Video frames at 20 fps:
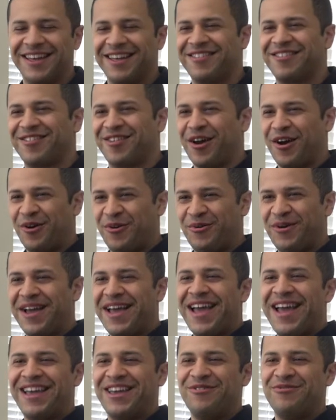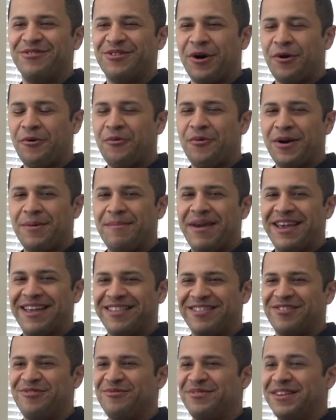So you don't want to make
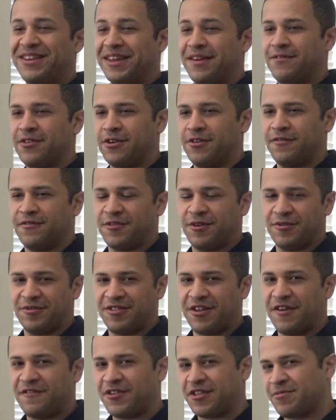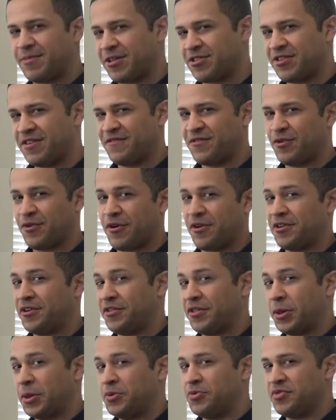it too difficult for yourself, especially if you're already on
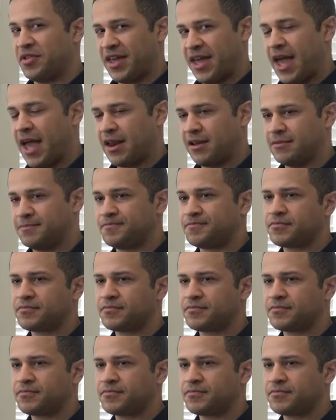the losing end.